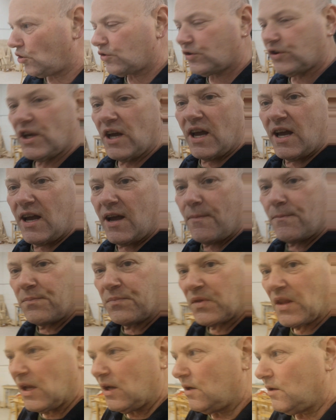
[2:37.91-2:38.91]
up there.
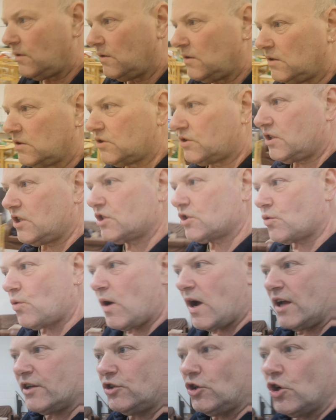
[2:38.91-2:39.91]
It's
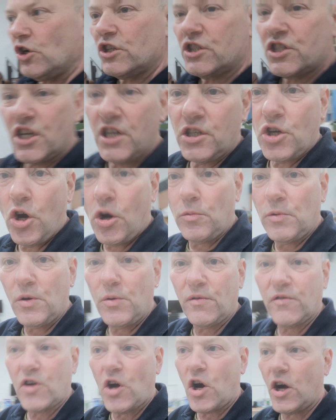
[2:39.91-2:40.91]
quite noisy.
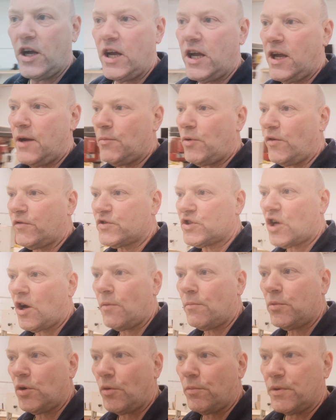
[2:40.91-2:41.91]
Normally we've got earmuffs
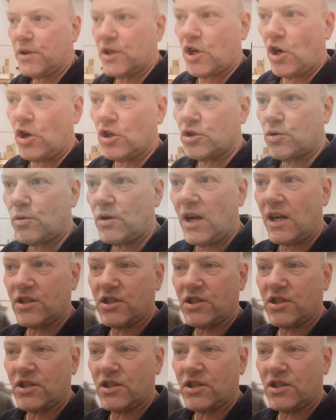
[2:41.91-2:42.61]
on, but because we're